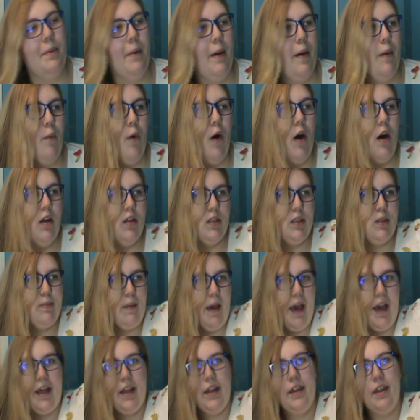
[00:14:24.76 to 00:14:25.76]
on my walls
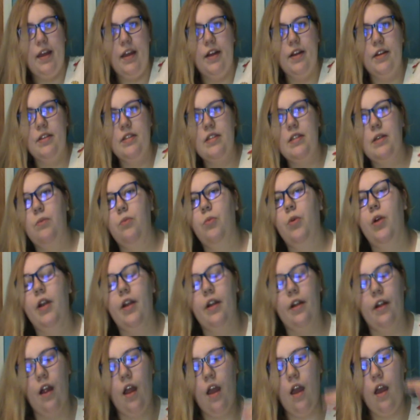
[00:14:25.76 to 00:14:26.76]
back there
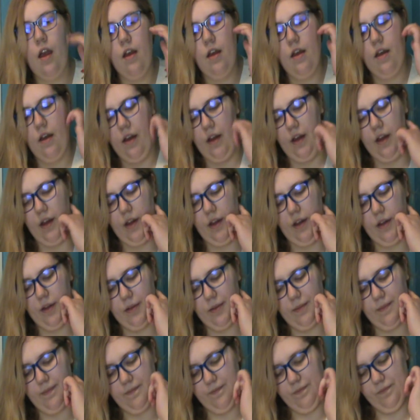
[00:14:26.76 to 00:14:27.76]
somewhere.
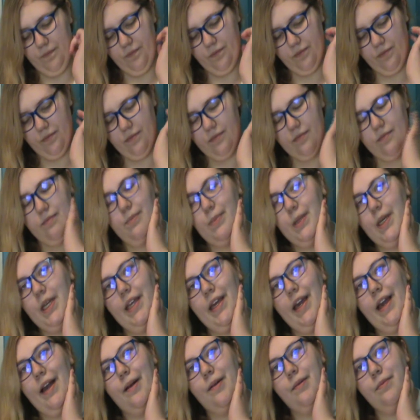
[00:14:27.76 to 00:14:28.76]
But
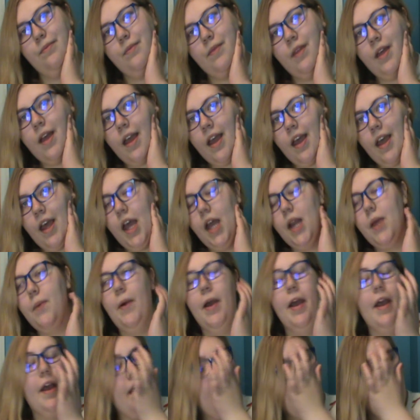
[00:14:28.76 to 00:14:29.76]
yeah.
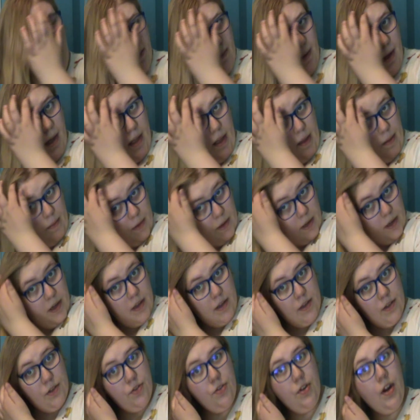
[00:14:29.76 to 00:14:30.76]
Anyway, I am
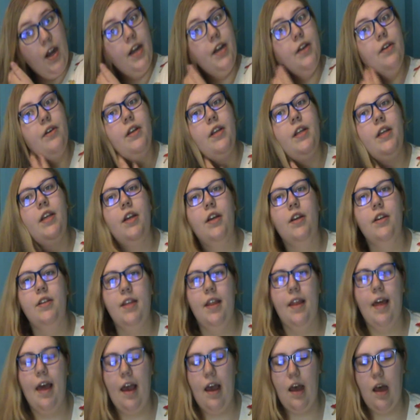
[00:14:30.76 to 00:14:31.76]
gonna try to adhere
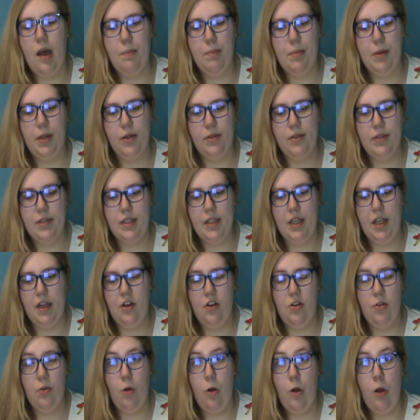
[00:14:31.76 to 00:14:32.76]
to that upload
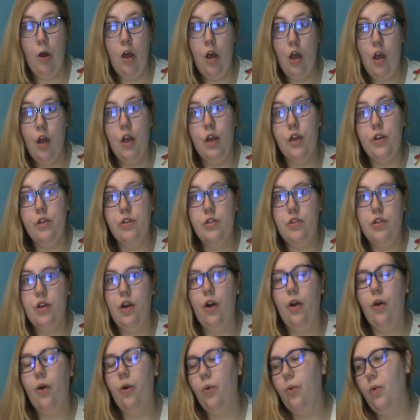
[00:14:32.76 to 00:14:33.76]
schedule,
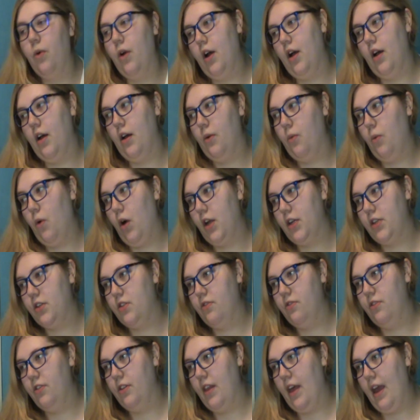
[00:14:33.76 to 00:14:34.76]
so watch
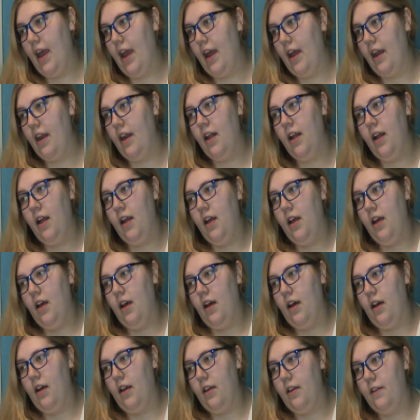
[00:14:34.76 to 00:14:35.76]
for that.
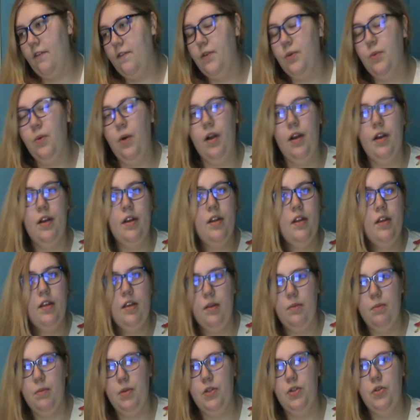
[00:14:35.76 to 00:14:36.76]
If you want
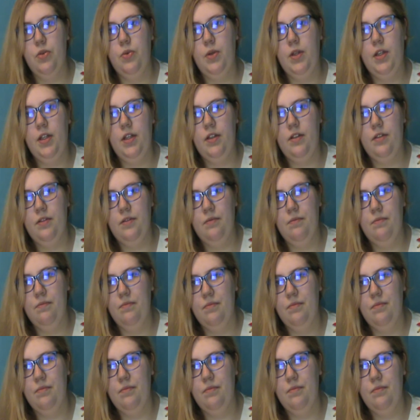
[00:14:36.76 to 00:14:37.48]
in between